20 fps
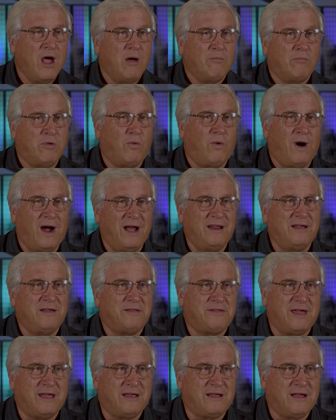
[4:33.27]
But why do you
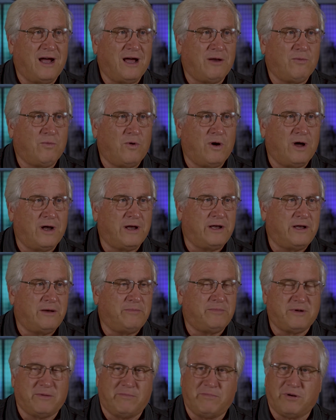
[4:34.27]
think God wanted
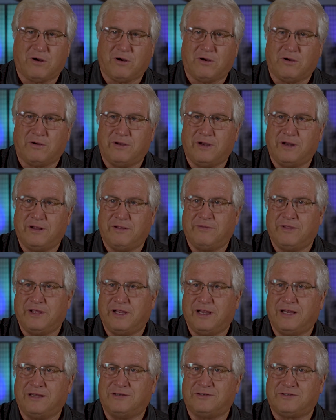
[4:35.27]
them to burn
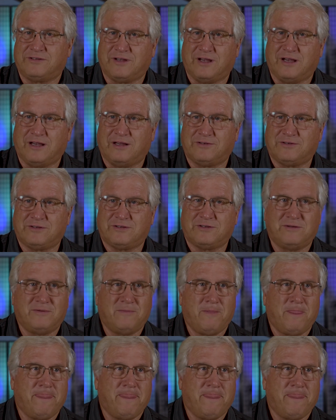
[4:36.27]
the incense?